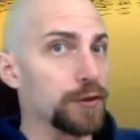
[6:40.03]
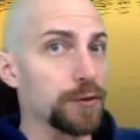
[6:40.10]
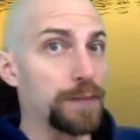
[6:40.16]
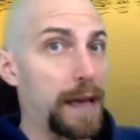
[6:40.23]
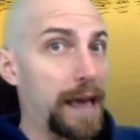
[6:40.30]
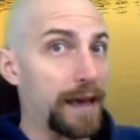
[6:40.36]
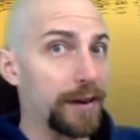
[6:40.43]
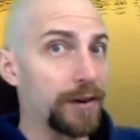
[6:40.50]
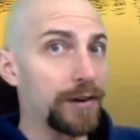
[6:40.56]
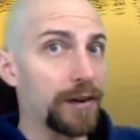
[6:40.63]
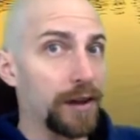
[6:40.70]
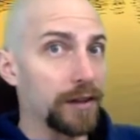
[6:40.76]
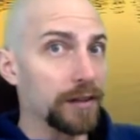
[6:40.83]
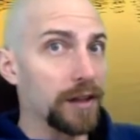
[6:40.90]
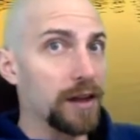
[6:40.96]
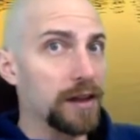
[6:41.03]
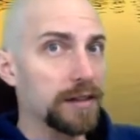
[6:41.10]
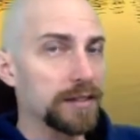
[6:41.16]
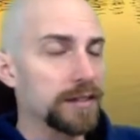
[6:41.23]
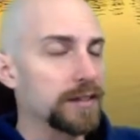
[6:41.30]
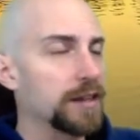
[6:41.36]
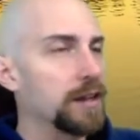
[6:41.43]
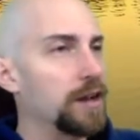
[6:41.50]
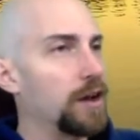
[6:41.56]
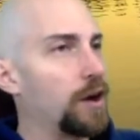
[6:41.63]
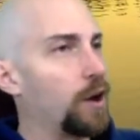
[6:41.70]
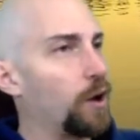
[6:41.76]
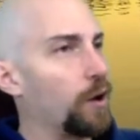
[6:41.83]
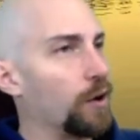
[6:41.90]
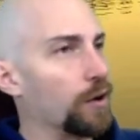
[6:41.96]
Those pattern unlocks
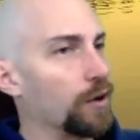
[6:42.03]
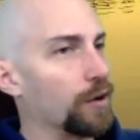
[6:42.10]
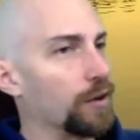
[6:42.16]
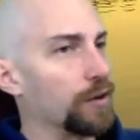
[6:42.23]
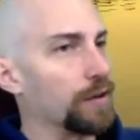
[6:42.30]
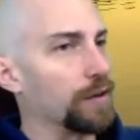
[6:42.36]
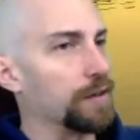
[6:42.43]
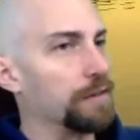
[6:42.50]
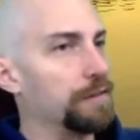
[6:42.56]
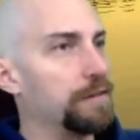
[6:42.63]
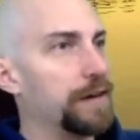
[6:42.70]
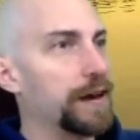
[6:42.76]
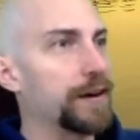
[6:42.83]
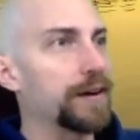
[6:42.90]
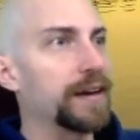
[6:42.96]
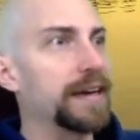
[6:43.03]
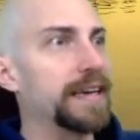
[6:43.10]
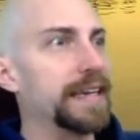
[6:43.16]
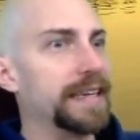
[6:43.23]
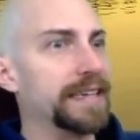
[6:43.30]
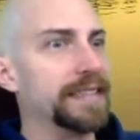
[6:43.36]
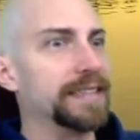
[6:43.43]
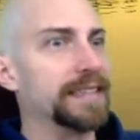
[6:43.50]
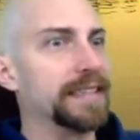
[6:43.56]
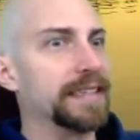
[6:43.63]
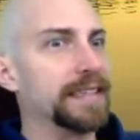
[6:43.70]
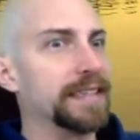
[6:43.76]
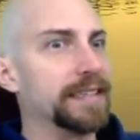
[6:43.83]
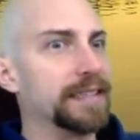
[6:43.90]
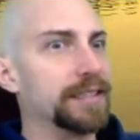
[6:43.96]
are very
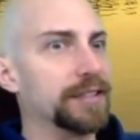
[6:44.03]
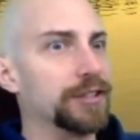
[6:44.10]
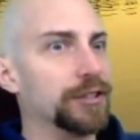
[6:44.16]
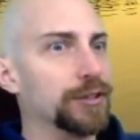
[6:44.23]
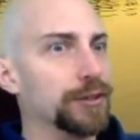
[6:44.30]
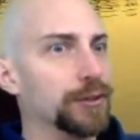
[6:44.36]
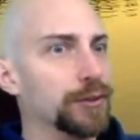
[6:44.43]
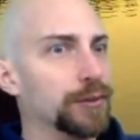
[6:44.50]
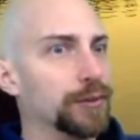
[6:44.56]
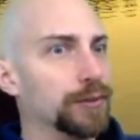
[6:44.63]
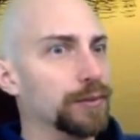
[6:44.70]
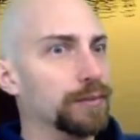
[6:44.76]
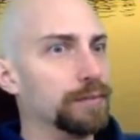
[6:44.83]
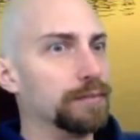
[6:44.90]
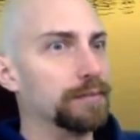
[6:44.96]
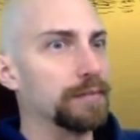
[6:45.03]
easy to